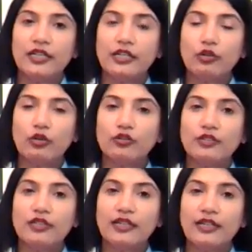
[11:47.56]
you know,
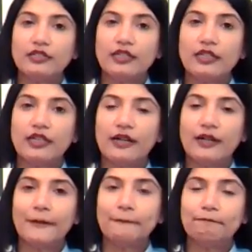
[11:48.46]

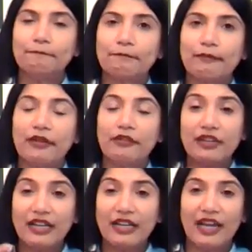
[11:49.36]
um,
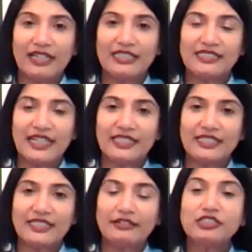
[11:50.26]
realize that
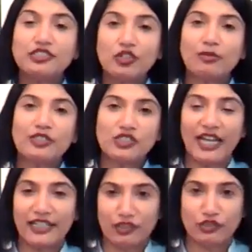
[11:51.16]
there is so much
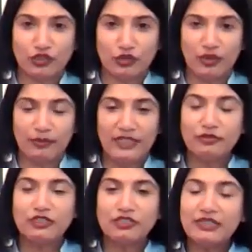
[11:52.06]
I can do. I mean,
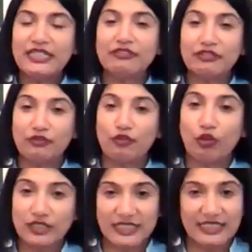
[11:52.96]
it was really a
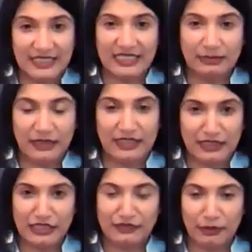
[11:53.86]
rewarding
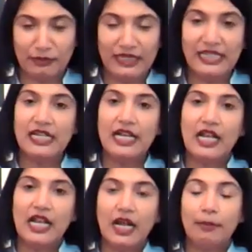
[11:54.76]
experience for me.
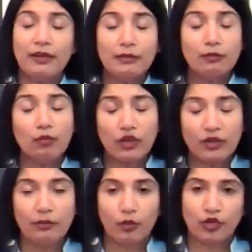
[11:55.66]
But more
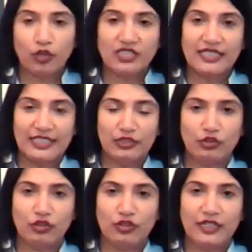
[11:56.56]
importantly,
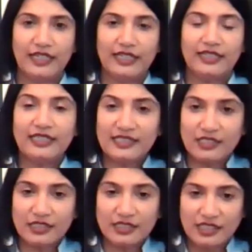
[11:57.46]

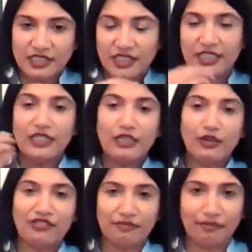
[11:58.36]
this journey
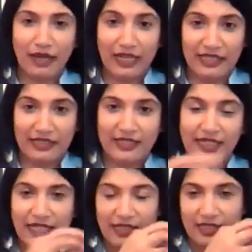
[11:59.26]
of mine
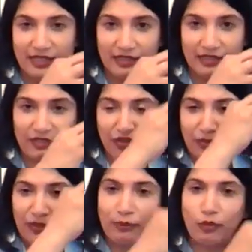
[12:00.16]

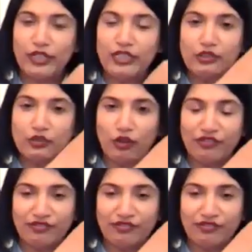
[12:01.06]
from the point of